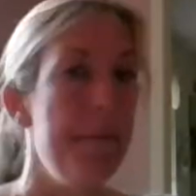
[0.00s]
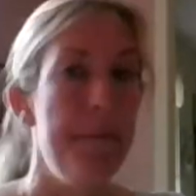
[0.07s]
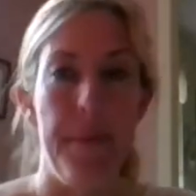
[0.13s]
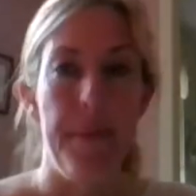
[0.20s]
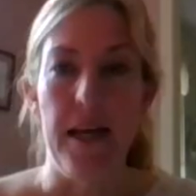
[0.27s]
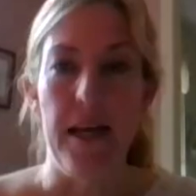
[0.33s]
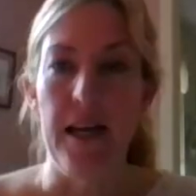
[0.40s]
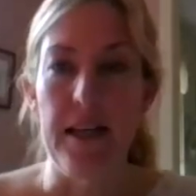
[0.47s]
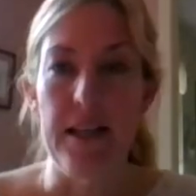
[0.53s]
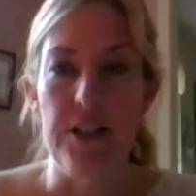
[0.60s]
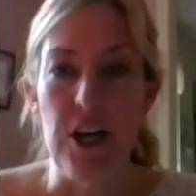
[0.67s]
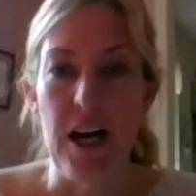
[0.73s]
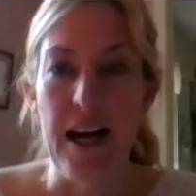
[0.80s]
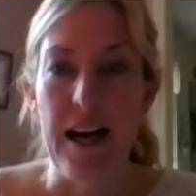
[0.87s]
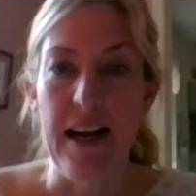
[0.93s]
Big
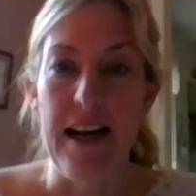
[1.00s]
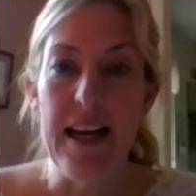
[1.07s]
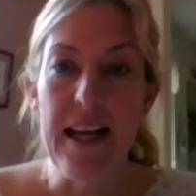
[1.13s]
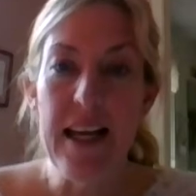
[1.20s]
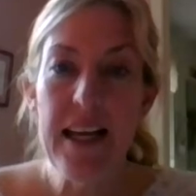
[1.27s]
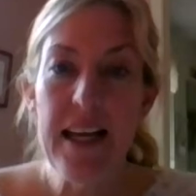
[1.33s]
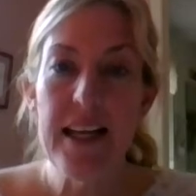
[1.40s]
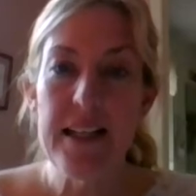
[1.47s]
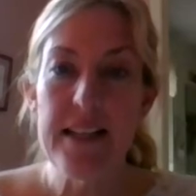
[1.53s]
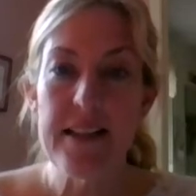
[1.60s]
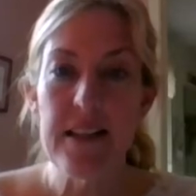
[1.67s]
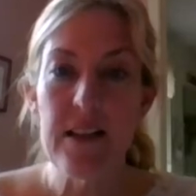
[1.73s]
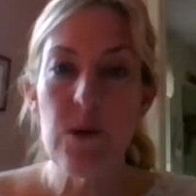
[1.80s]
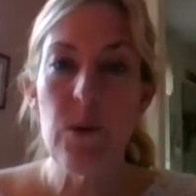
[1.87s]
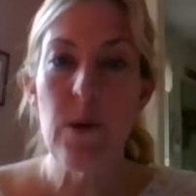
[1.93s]
giant
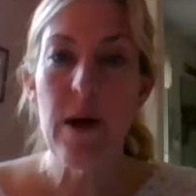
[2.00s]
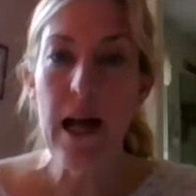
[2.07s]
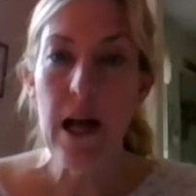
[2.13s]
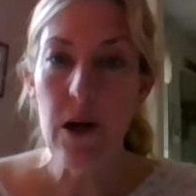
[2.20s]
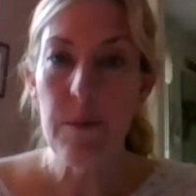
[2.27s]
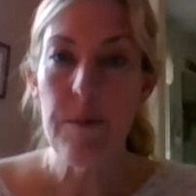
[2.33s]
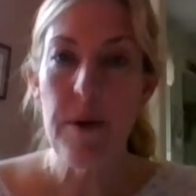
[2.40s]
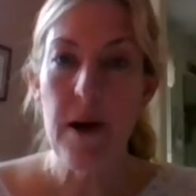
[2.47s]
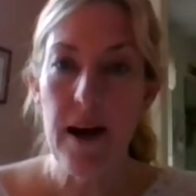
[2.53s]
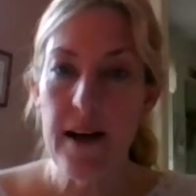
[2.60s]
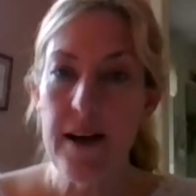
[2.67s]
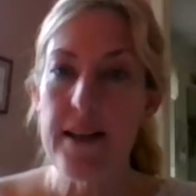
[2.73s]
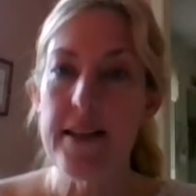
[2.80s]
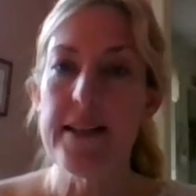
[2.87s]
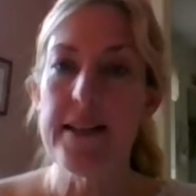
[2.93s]
easel will help
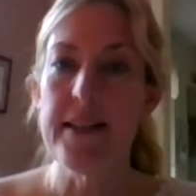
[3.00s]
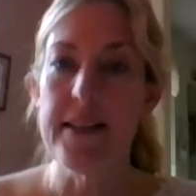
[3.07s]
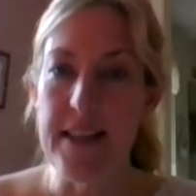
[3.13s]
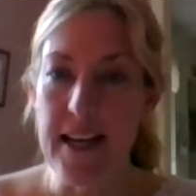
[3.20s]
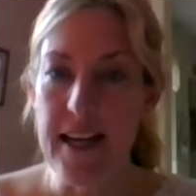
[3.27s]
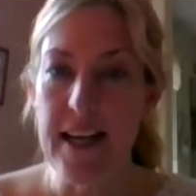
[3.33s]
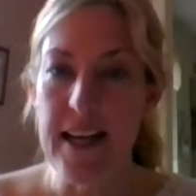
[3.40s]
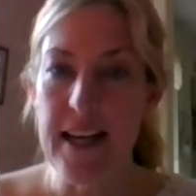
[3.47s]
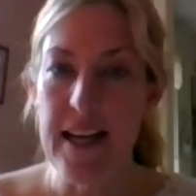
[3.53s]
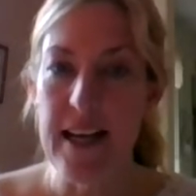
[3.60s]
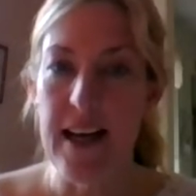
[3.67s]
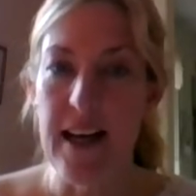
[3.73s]
us see.